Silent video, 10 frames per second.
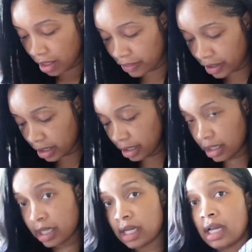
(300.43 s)

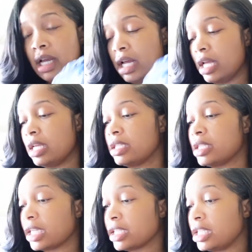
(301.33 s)
the
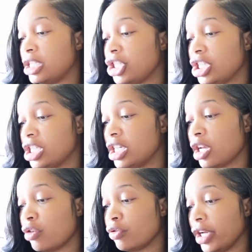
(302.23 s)
sexy shein
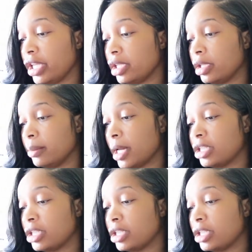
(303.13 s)
random